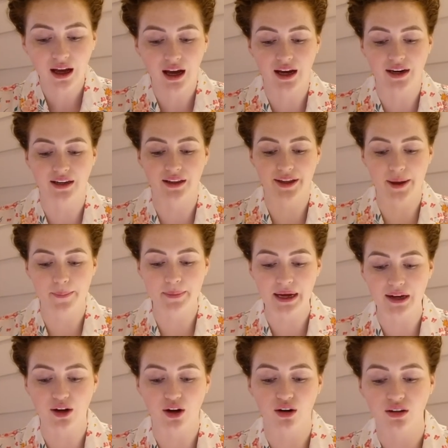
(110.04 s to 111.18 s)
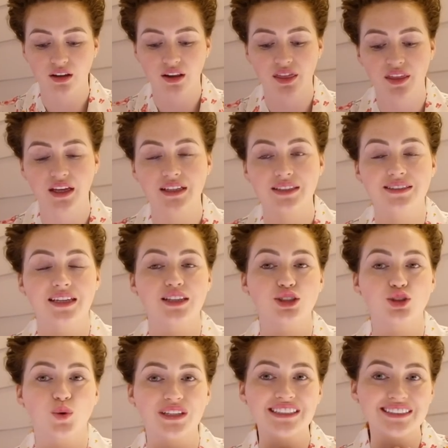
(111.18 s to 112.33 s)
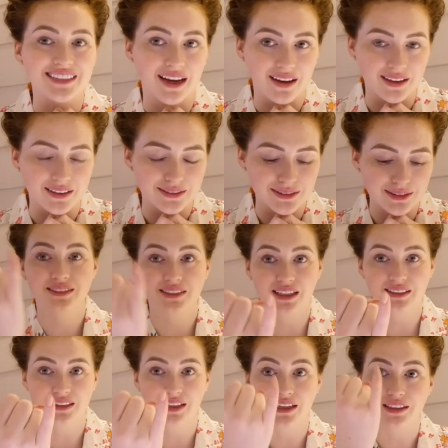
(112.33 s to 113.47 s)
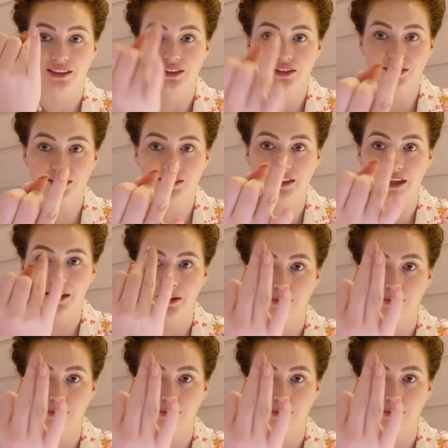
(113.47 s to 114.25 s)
and I'll get back on Thursday the 22nd. Saturday, Sunday,